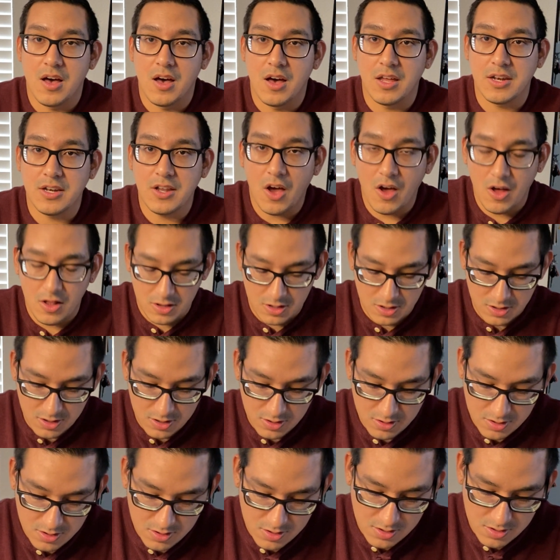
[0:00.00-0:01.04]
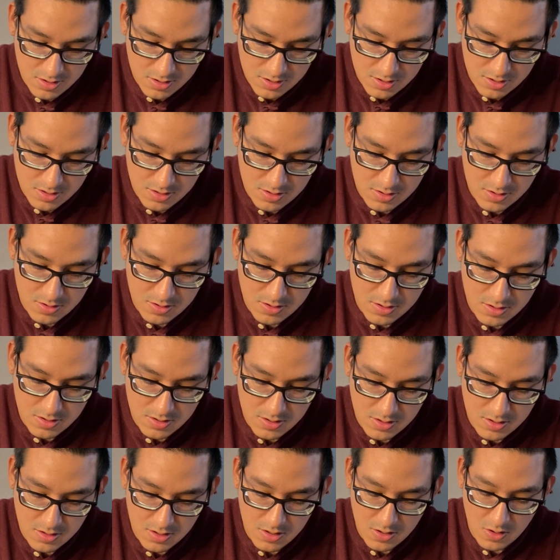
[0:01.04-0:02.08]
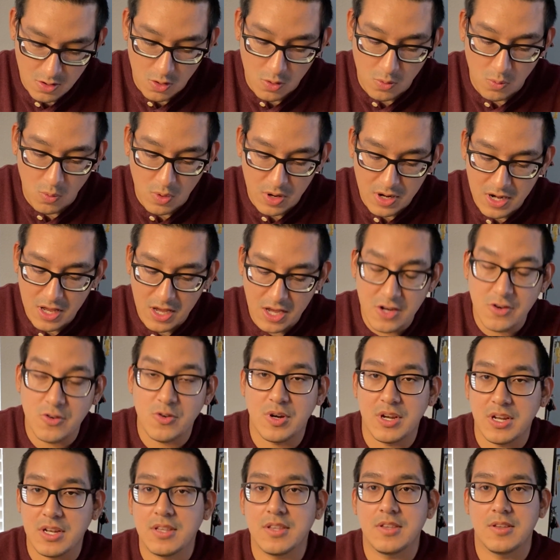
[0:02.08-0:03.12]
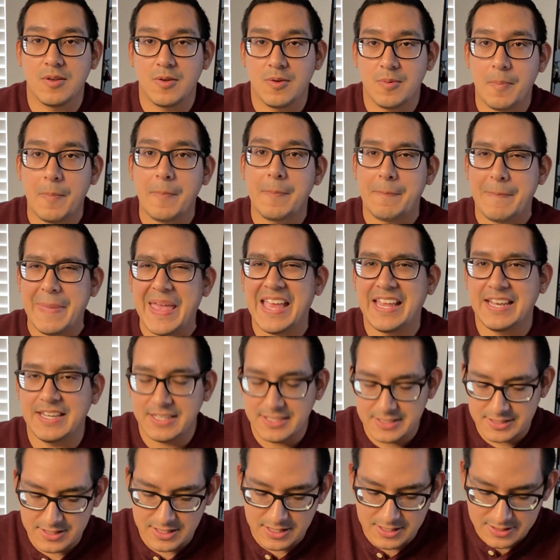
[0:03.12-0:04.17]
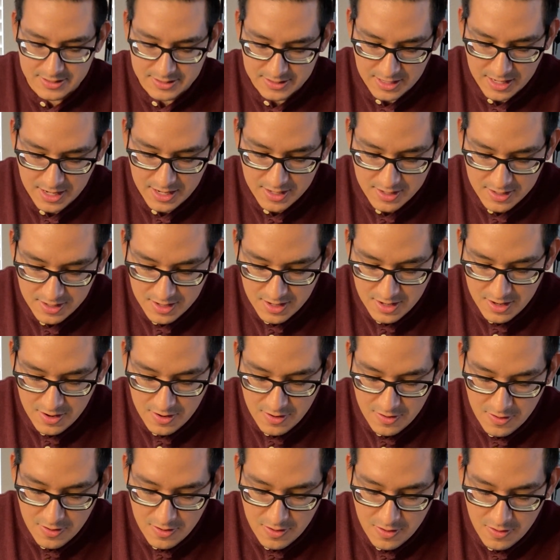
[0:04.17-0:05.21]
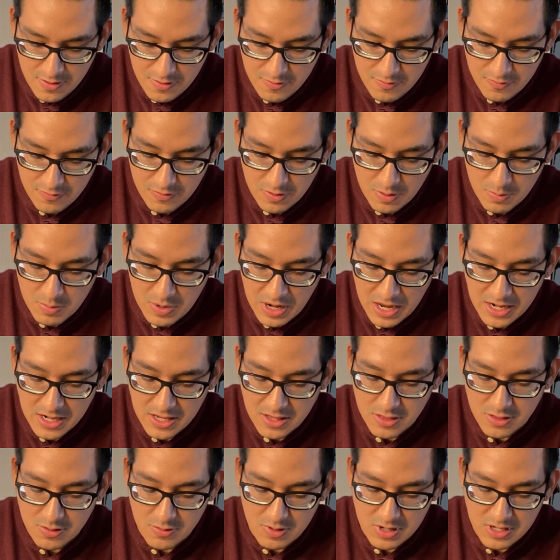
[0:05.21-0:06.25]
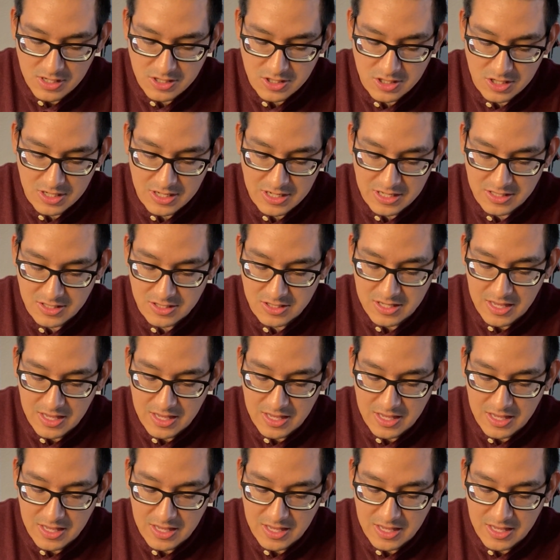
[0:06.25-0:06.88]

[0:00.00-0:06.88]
$1 or 100 pennies, let's say, from 93. She needs